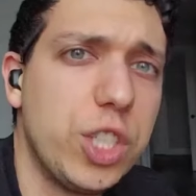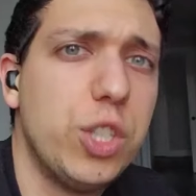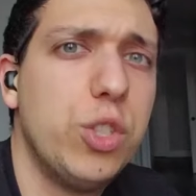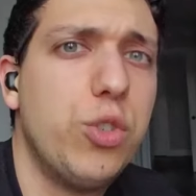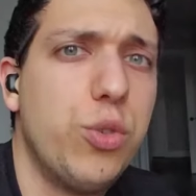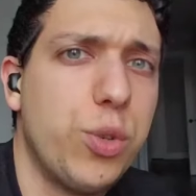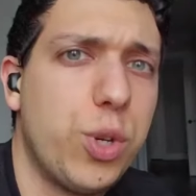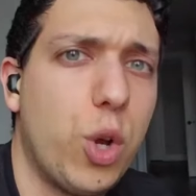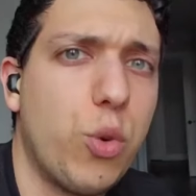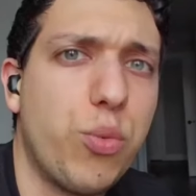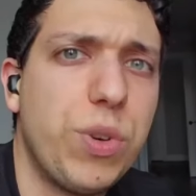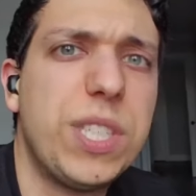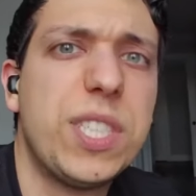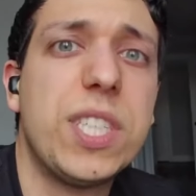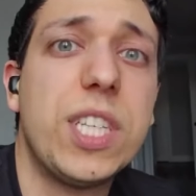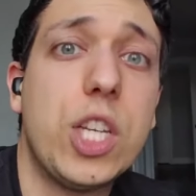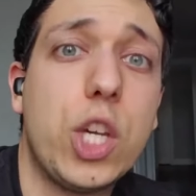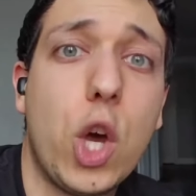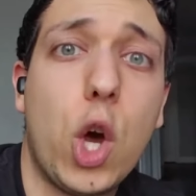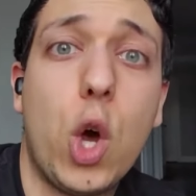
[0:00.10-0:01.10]
Justin Trudeau
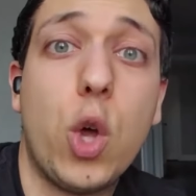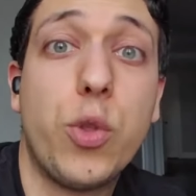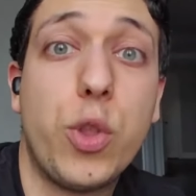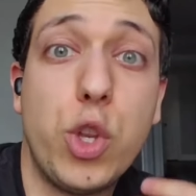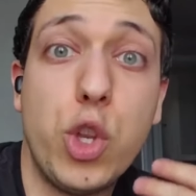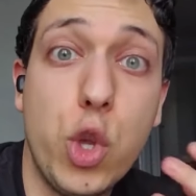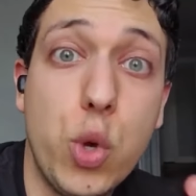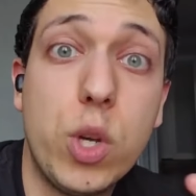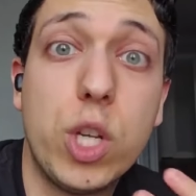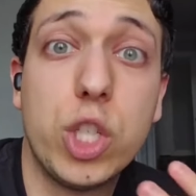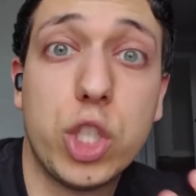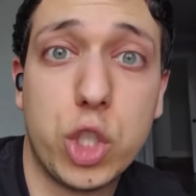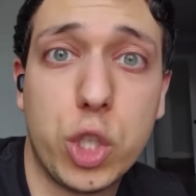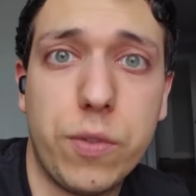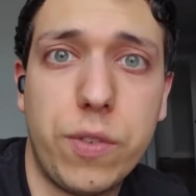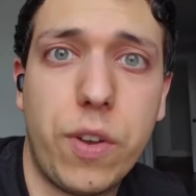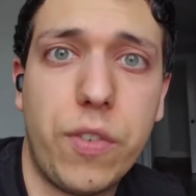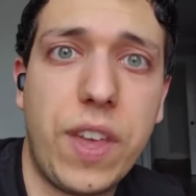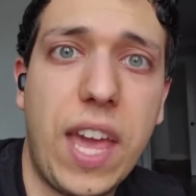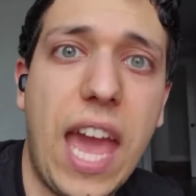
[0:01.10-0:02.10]
recently called the new
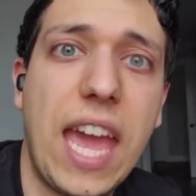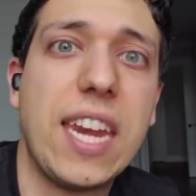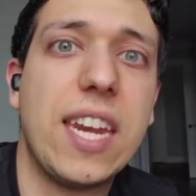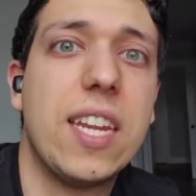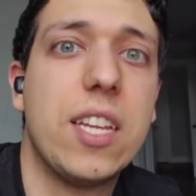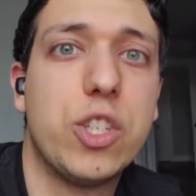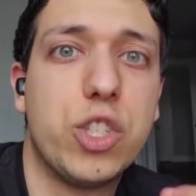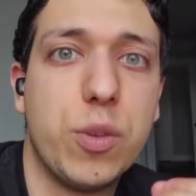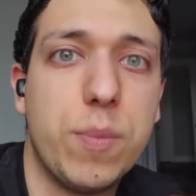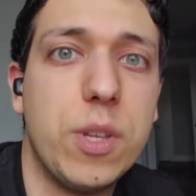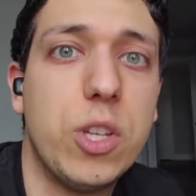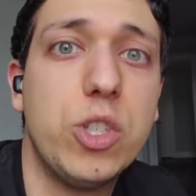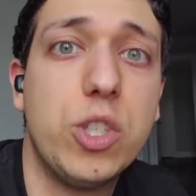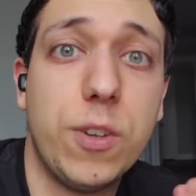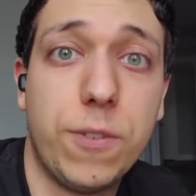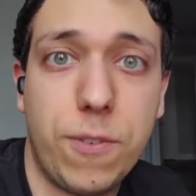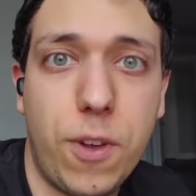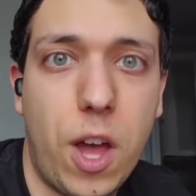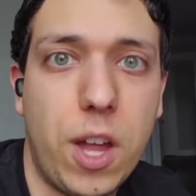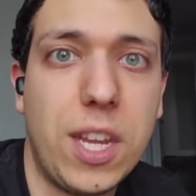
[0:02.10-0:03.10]
conservative candidate Jamil
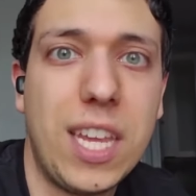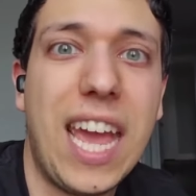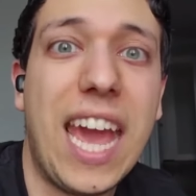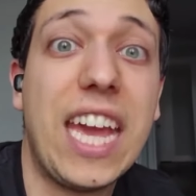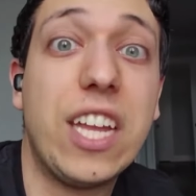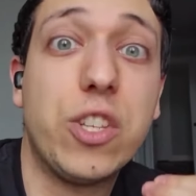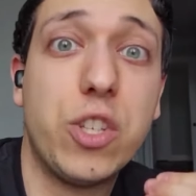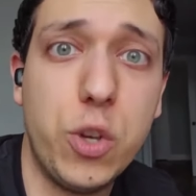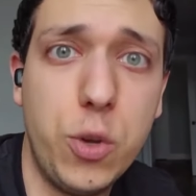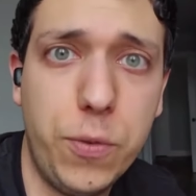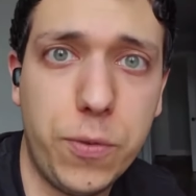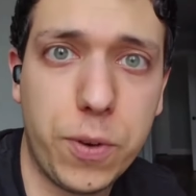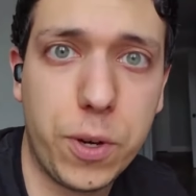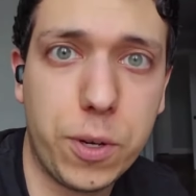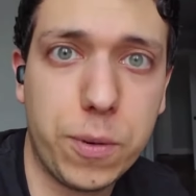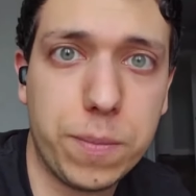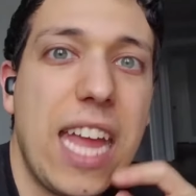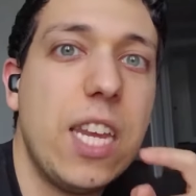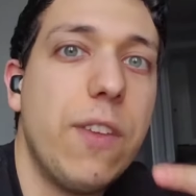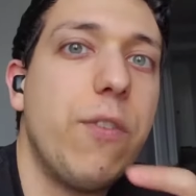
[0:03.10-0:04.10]
Jivani a
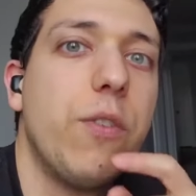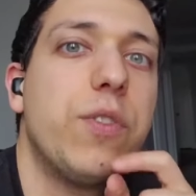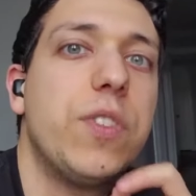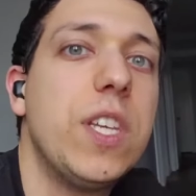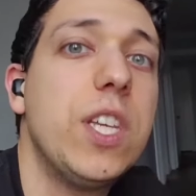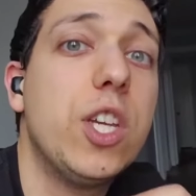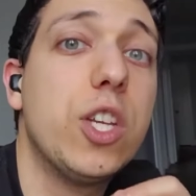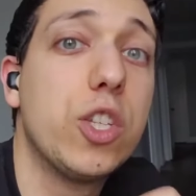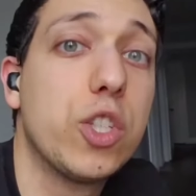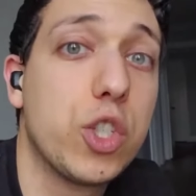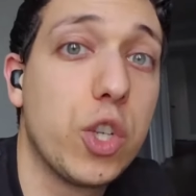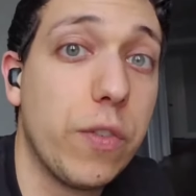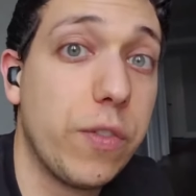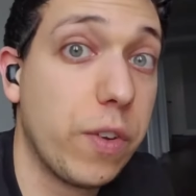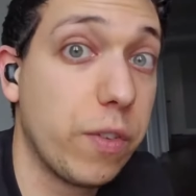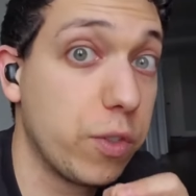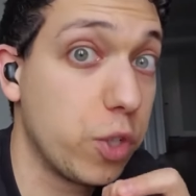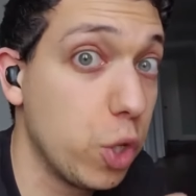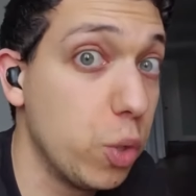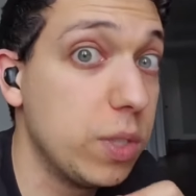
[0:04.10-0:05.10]
twofer. And if you've seen
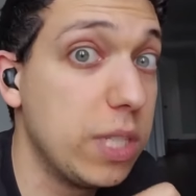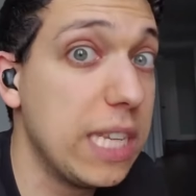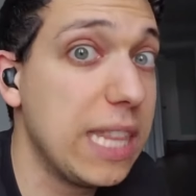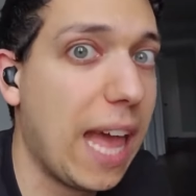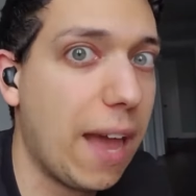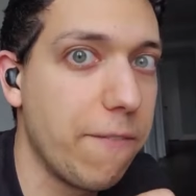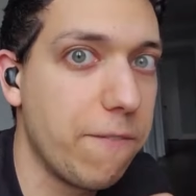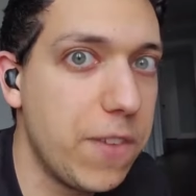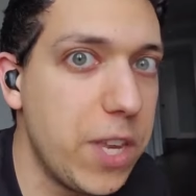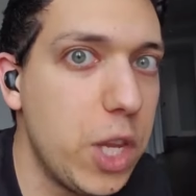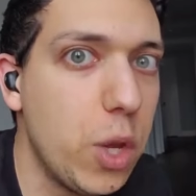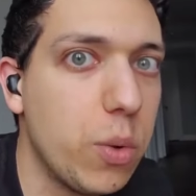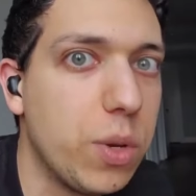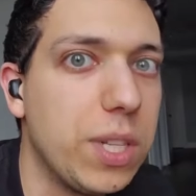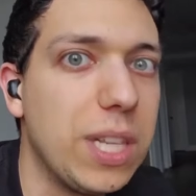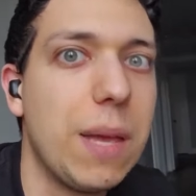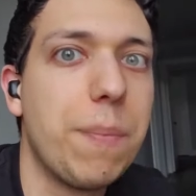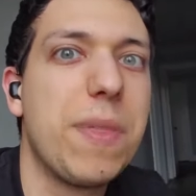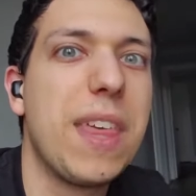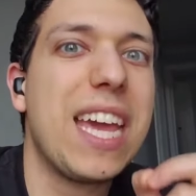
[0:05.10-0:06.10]
conservatives using that video
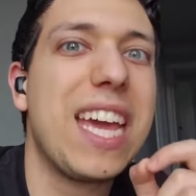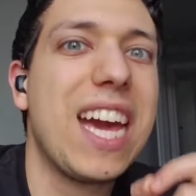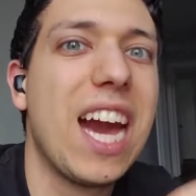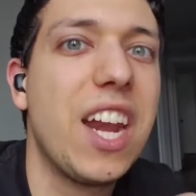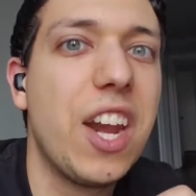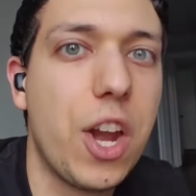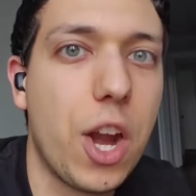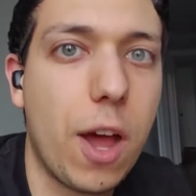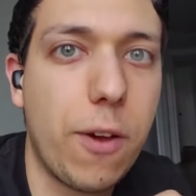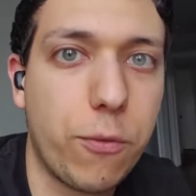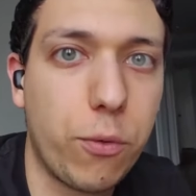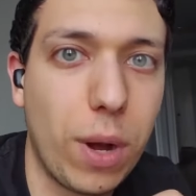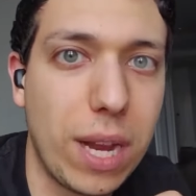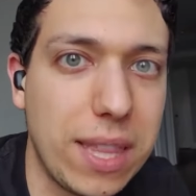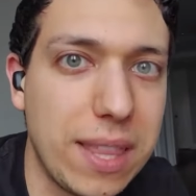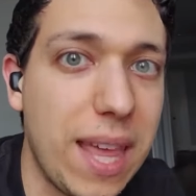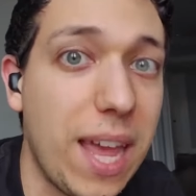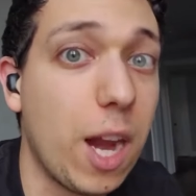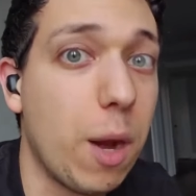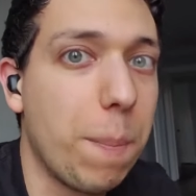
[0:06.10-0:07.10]
clip, they cut it off
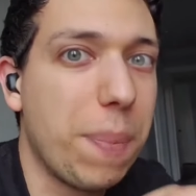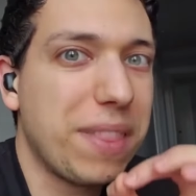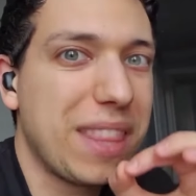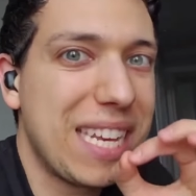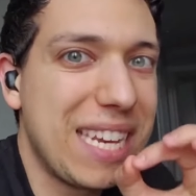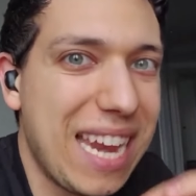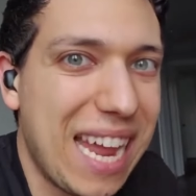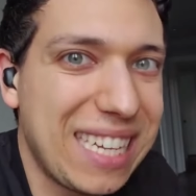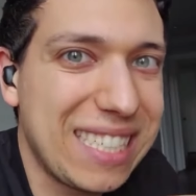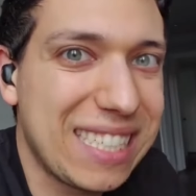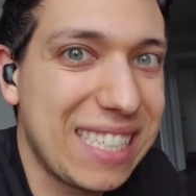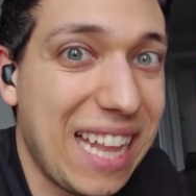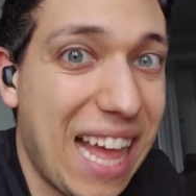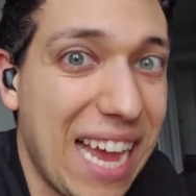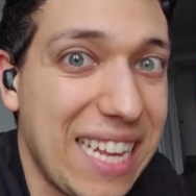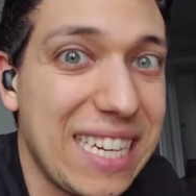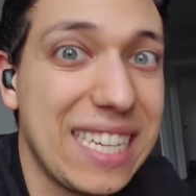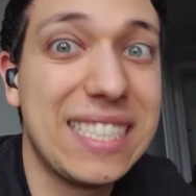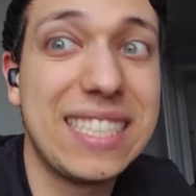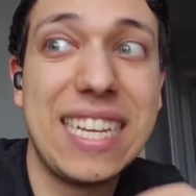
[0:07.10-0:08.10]
right there. But the next
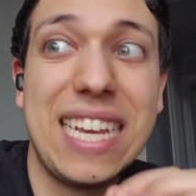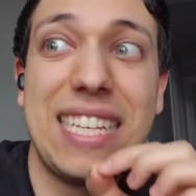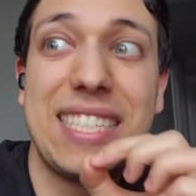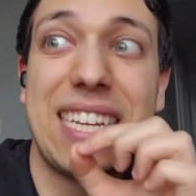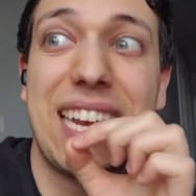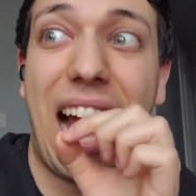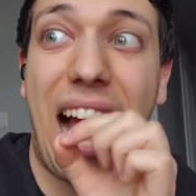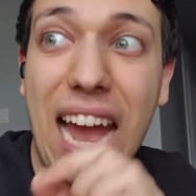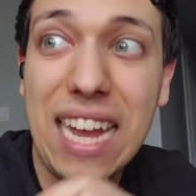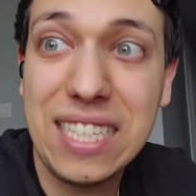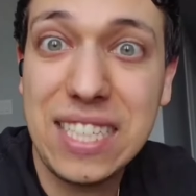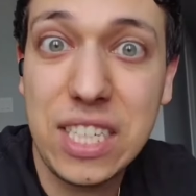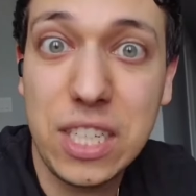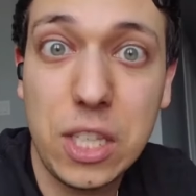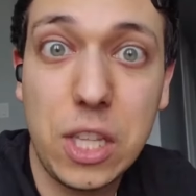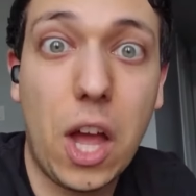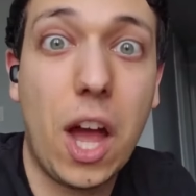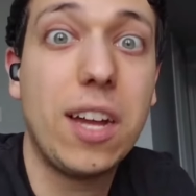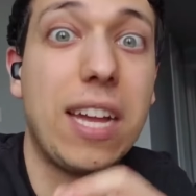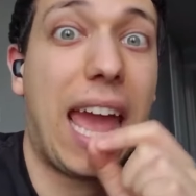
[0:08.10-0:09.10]
line is he's an
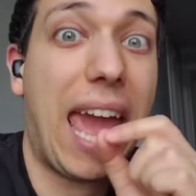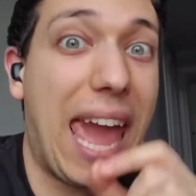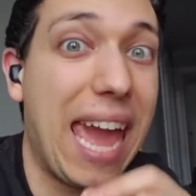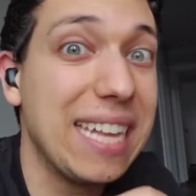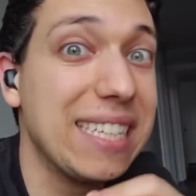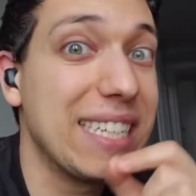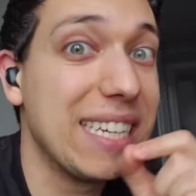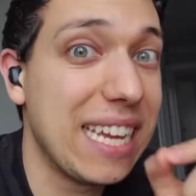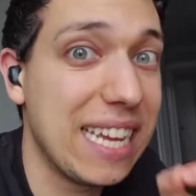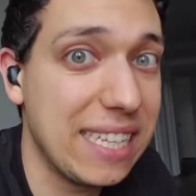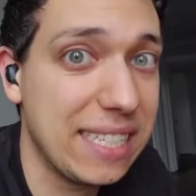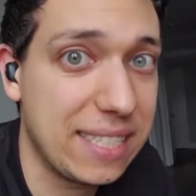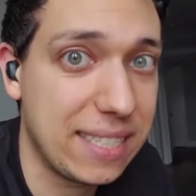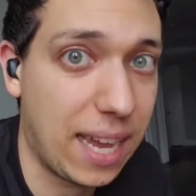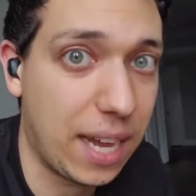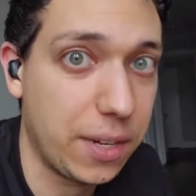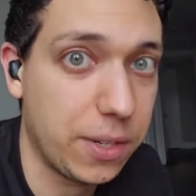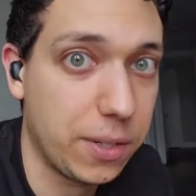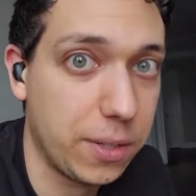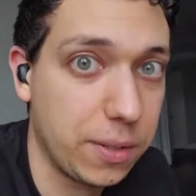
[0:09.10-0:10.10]
ideologue and an
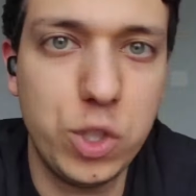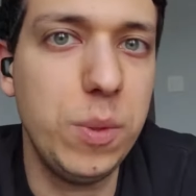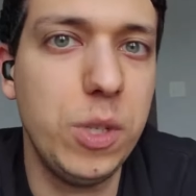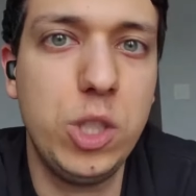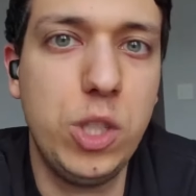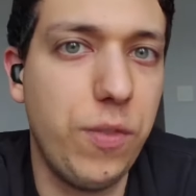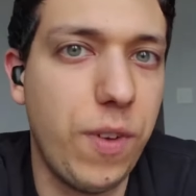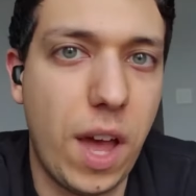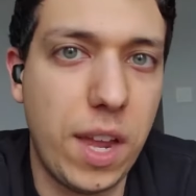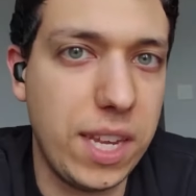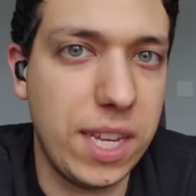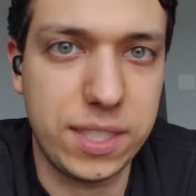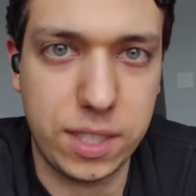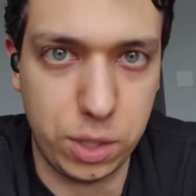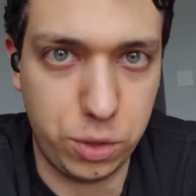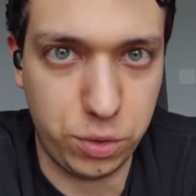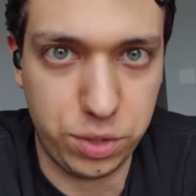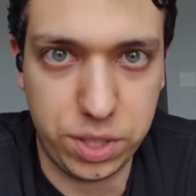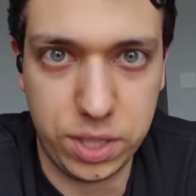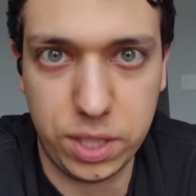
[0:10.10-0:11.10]
insider. Jamil Jivani is
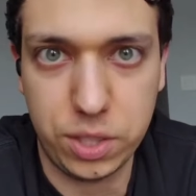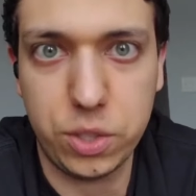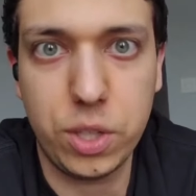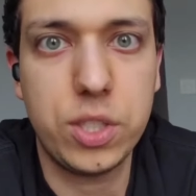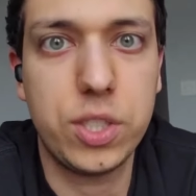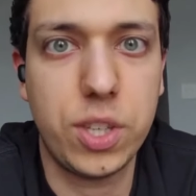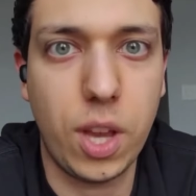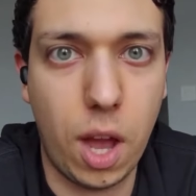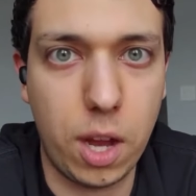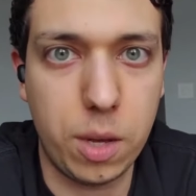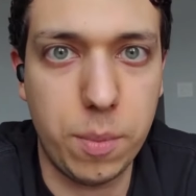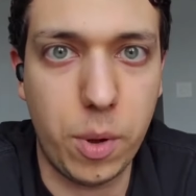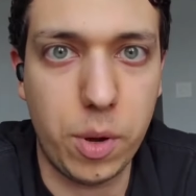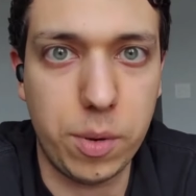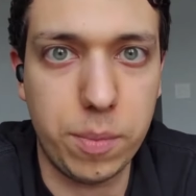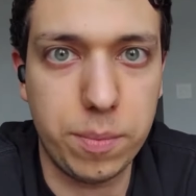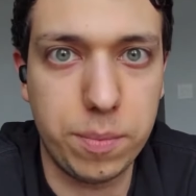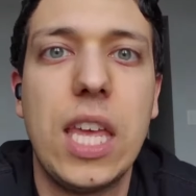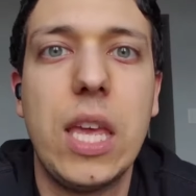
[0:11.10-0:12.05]
interesting, so let's talk about him.